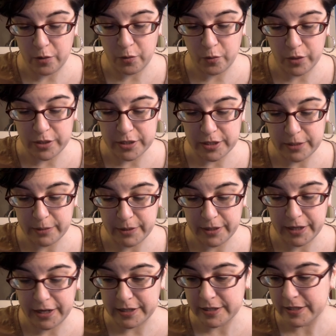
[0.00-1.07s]
what's coming
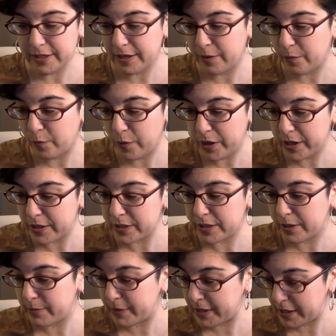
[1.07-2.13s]
next. And what is
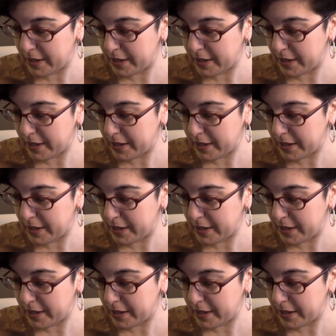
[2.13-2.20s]
coming